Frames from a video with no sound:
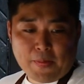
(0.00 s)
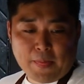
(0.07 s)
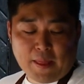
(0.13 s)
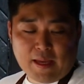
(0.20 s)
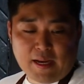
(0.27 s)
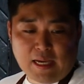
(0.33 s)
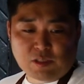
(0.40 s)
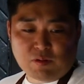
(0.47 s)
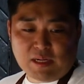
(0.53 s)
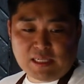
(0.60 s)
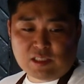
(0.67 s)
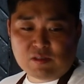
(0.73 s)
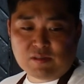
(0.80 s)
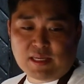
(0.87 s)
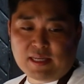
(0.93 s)
And I try
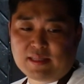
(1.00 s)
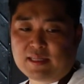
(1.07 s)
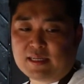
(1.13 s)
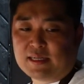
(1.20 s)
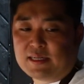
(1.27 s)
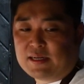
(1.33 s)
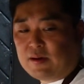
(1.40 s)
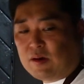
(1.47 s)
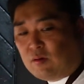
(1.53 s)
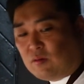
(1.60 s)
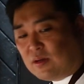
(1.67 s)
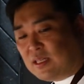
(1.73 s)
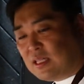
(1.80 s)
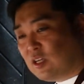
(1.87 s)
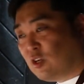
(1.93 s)
to get
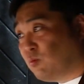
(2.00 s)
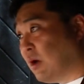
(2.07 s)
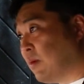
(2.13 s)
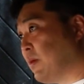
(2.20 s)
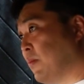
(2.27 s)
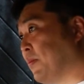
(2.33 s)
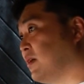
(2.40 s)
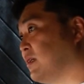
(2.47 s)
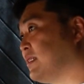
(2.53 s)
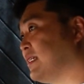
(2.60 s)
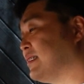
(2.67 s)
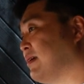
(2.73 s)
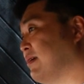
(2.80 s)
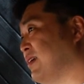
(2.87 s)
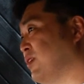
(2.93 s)
only the umami part
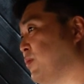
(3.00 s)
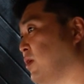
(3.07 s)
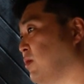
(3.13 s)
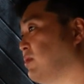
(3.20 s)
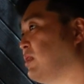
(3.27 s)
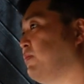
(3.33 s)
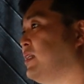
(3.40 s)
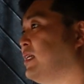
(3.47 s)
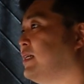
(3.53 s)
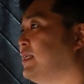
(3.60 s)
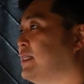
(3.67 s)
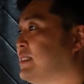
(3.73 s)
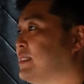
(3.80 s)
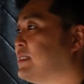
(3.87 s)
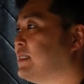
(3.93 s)
and a little bit of the
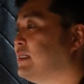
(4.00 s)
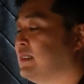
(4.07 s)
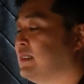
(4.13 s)
bitterness.